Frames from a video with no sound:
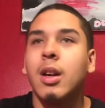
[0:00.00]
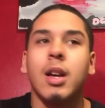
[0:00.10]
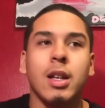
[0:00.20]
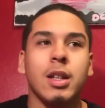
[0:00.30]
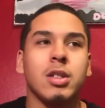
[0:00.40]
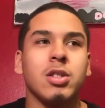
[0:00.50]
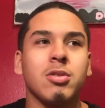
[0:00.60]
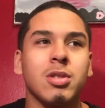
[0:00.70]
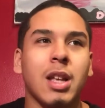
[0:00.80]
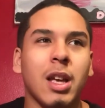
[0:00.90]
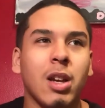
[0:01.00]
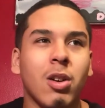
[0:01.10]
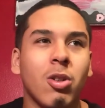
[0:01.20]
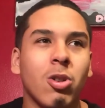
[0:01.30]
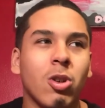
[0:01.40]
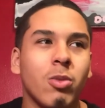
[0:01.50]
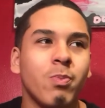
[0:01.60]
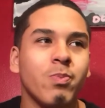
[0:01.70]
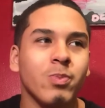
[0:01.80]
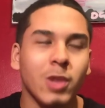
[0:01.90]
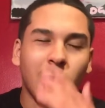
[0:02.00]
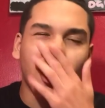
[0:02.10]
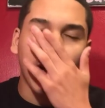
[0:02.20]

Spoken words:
And then she was like, oh, no,